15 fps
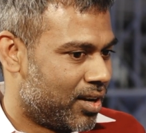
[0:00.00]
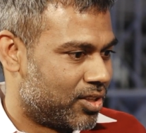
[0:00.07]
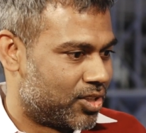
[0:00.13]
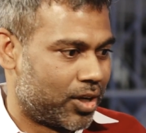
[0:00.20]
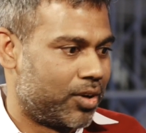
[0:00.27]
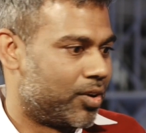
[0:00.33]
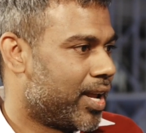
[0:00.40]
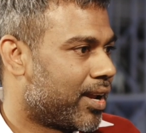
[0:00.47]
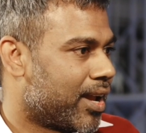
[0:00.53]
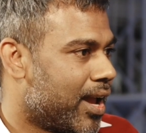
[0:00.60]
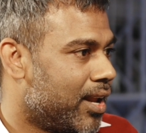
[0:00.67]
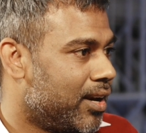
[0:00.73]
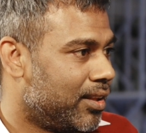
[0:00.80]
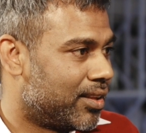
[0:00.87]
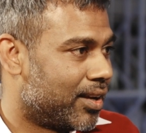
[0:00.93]
So you take
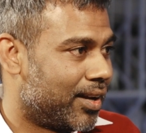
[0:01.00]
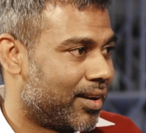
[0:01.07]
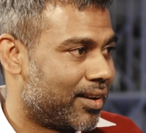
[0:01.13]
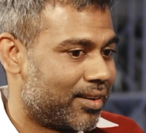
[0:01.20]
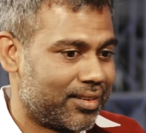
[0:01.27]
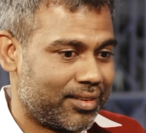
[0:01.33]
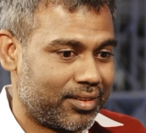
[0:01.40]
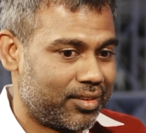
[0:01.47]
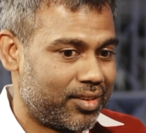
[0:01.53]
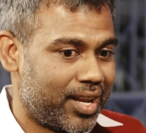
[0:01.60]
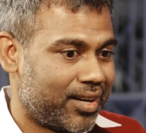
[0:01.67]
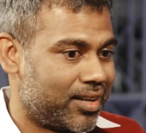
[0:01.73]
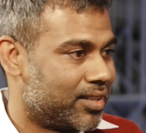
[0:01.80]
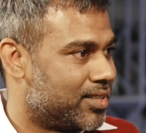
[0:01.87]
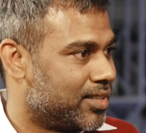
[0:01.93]

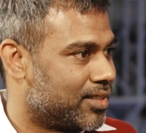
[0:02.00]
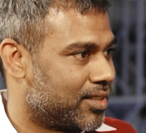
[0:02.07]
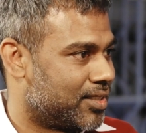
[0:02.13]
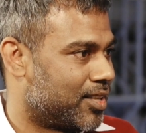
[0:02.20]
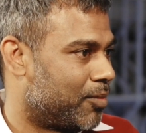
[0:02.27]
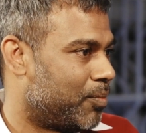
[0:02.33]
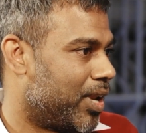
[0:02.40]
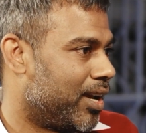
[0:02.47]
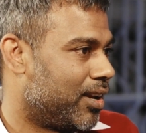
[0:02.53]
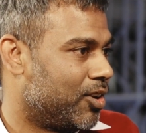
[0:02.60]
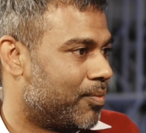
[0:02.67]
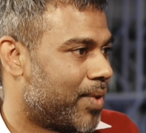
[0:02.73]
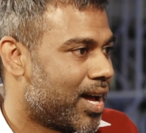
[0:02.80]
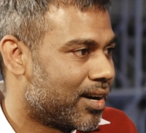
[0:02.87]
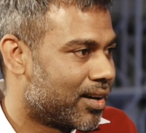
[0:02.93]
diseases that plague
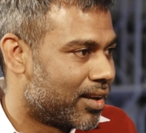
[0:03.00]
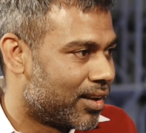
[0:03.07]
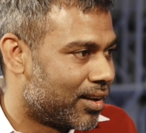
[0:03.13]
humanity,